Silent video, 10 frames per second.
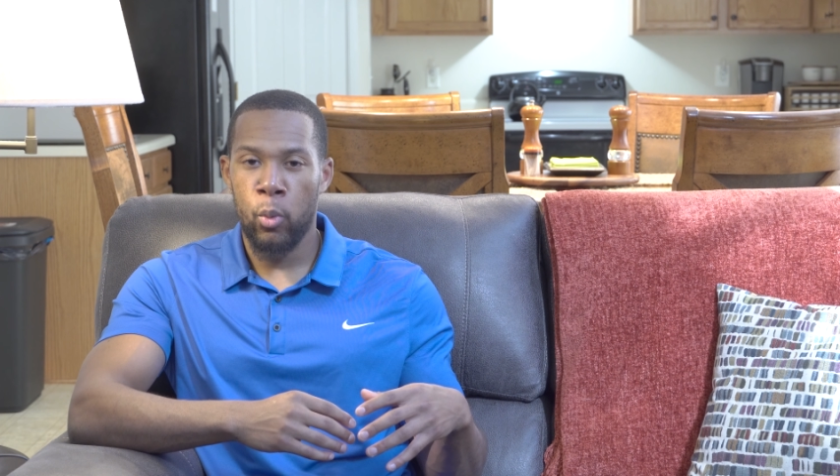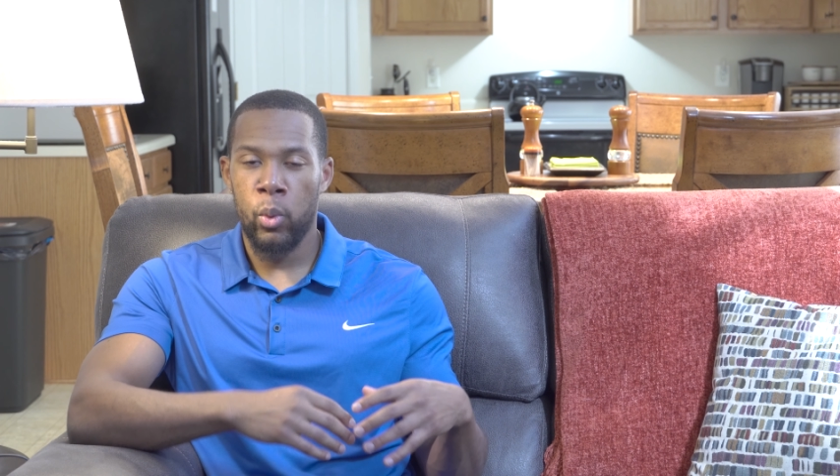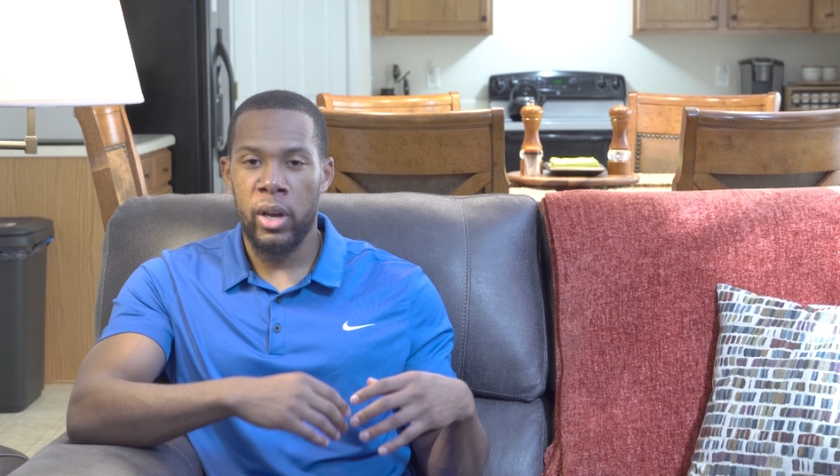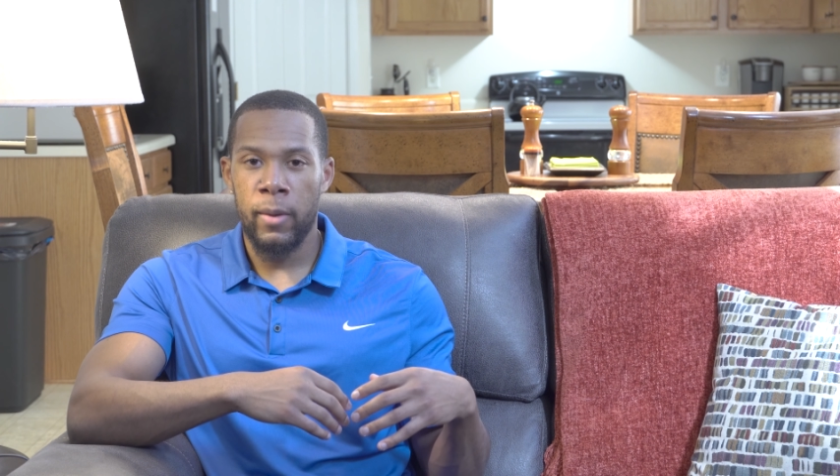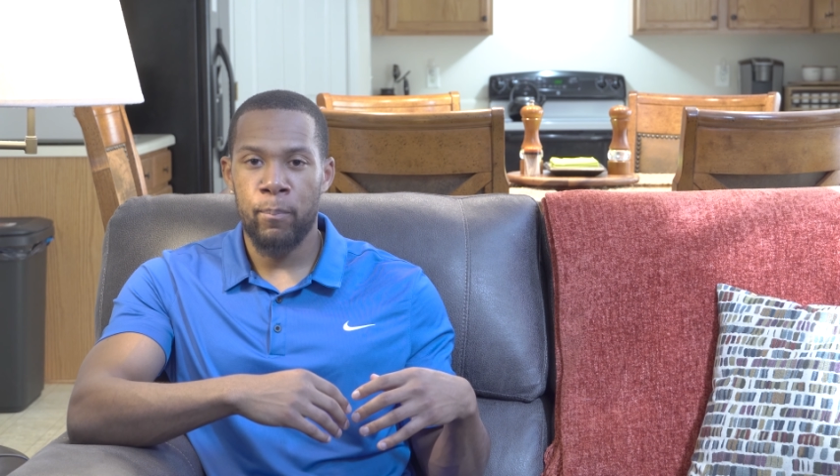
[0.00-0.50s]

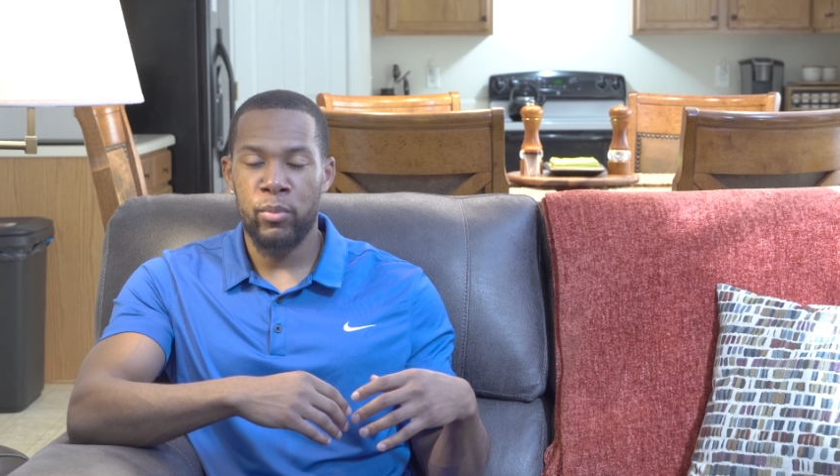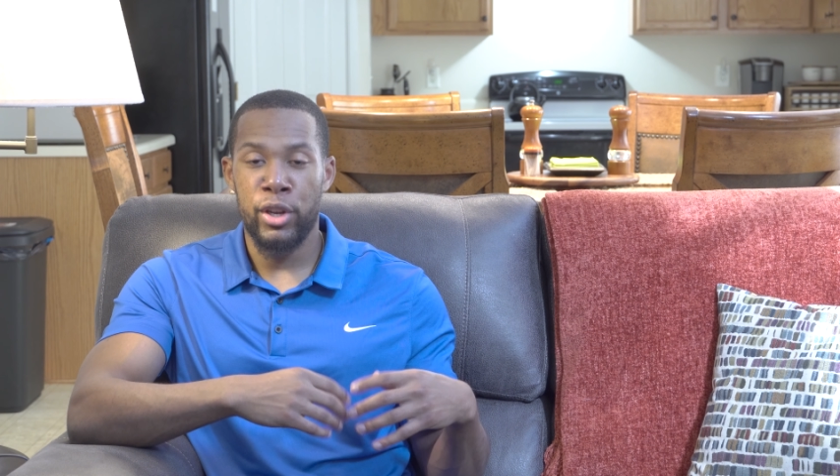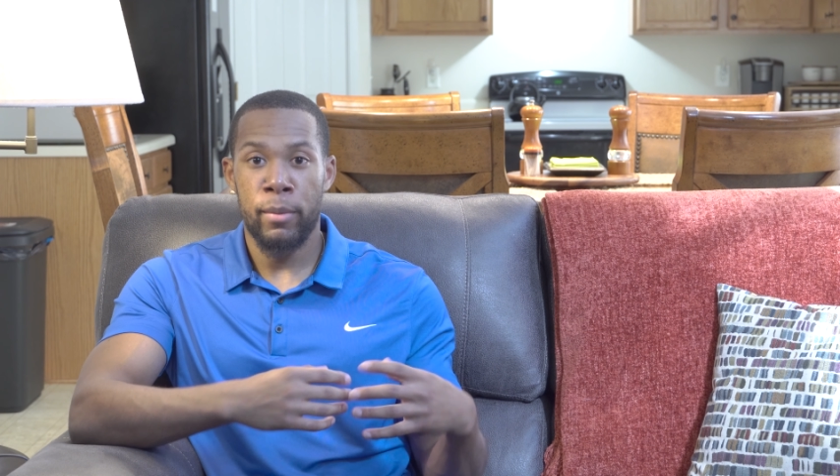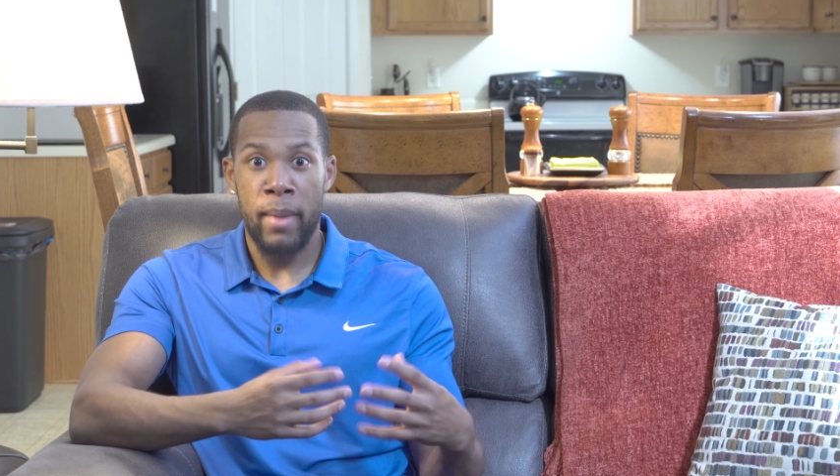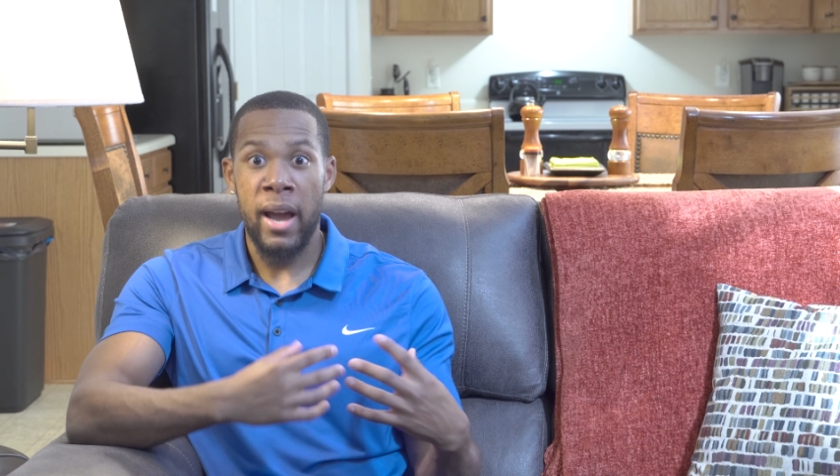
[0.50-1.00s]
what
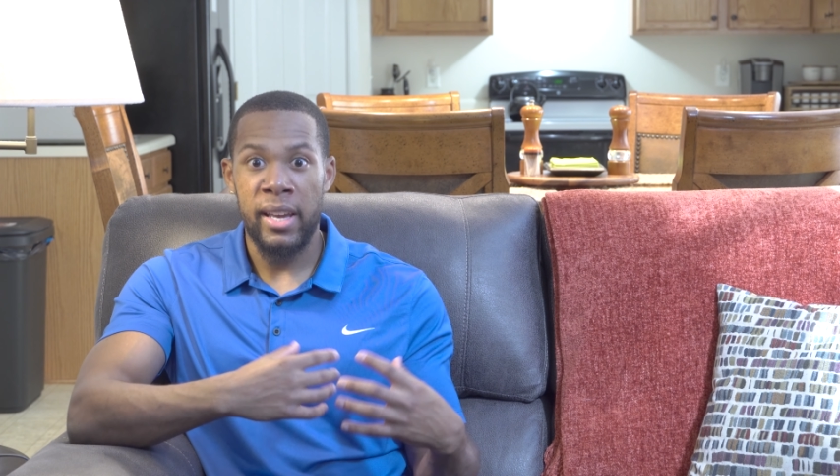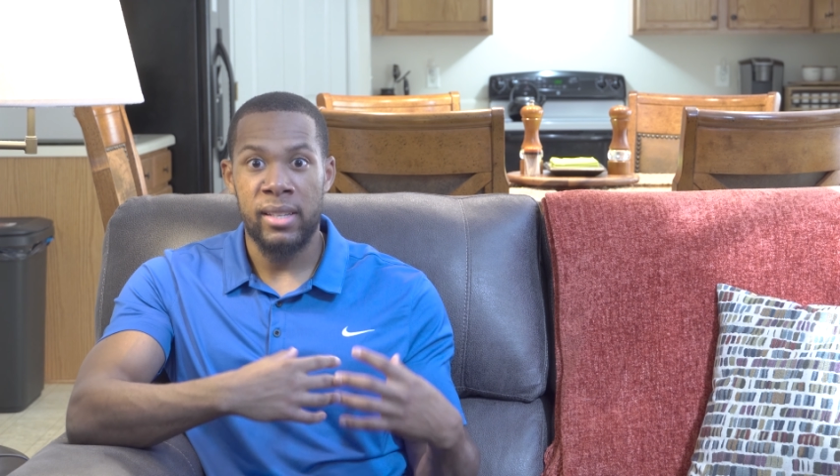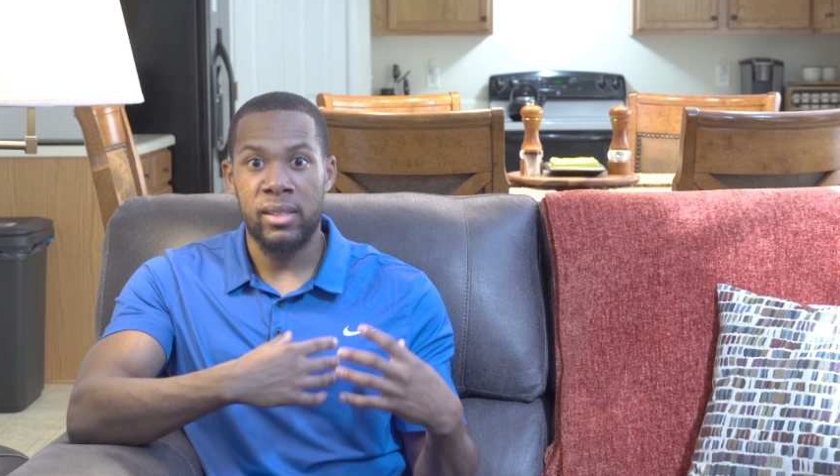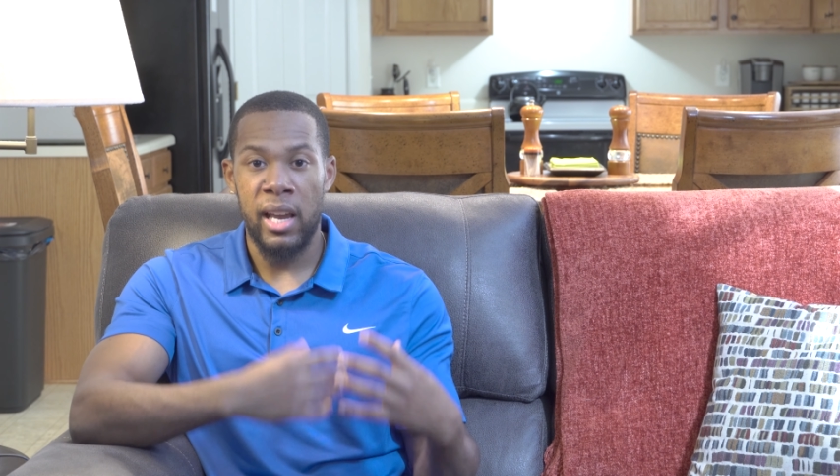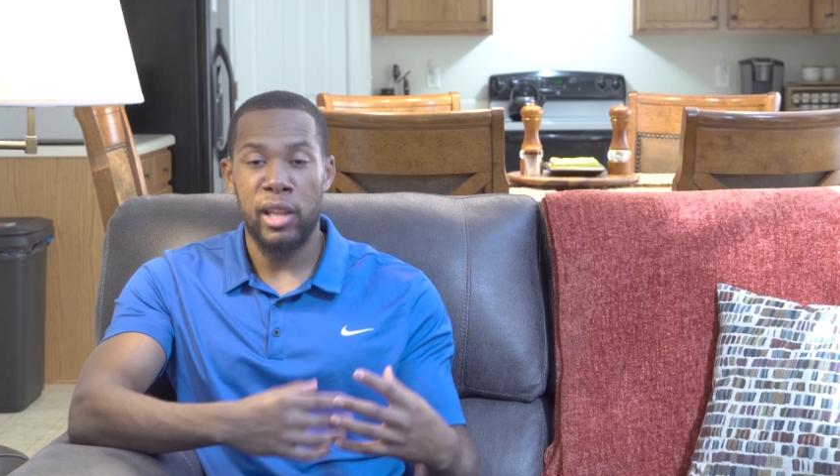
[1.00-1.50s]
your
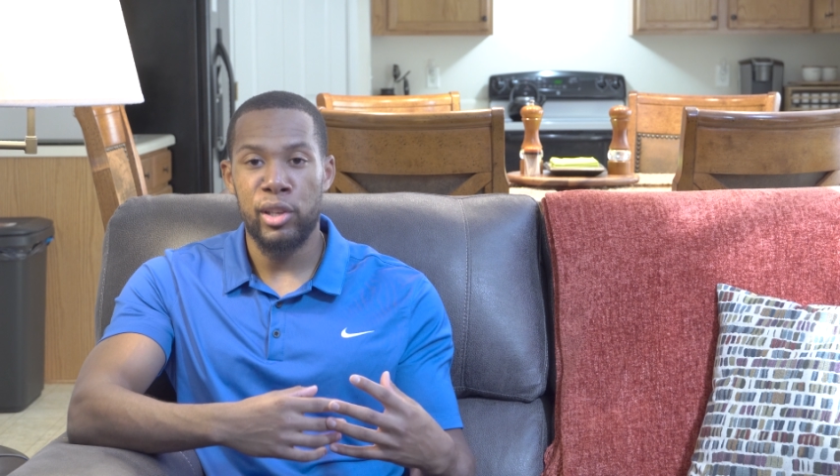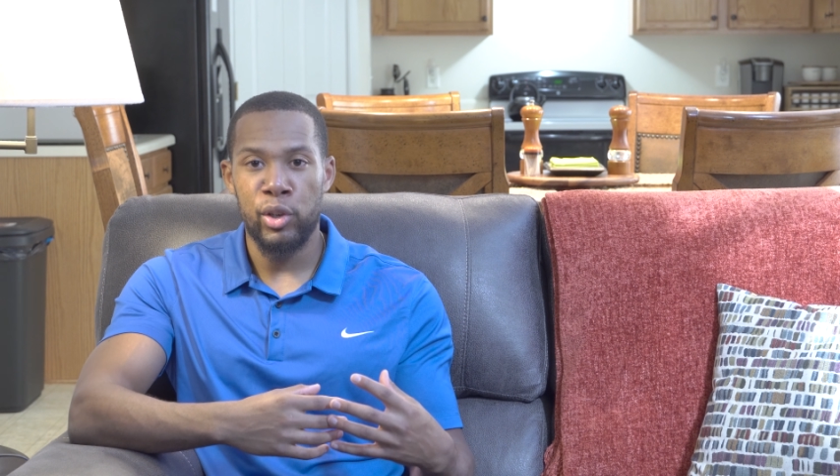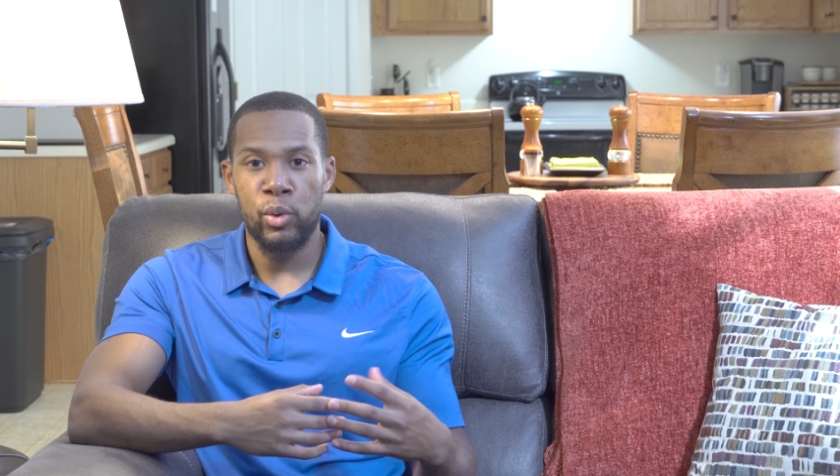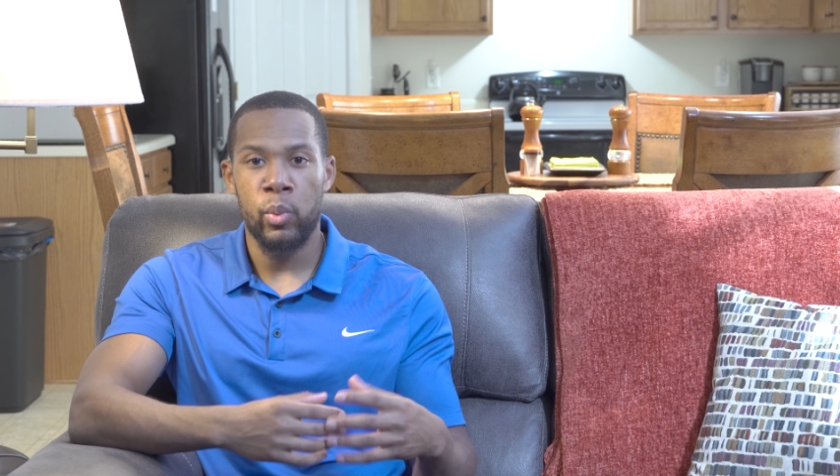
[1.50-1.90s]
body's telling you